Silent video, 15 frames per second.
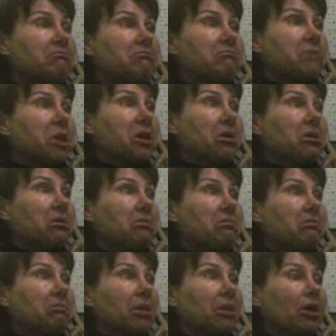No.
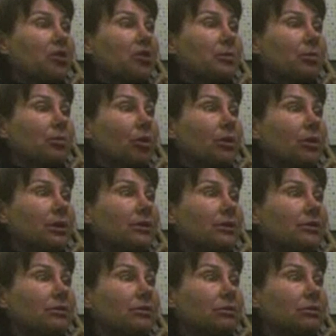Car's been broken
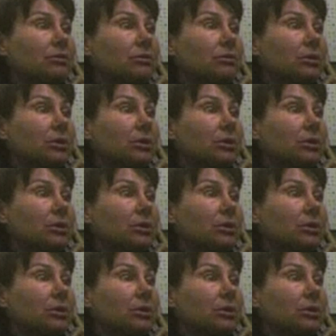into,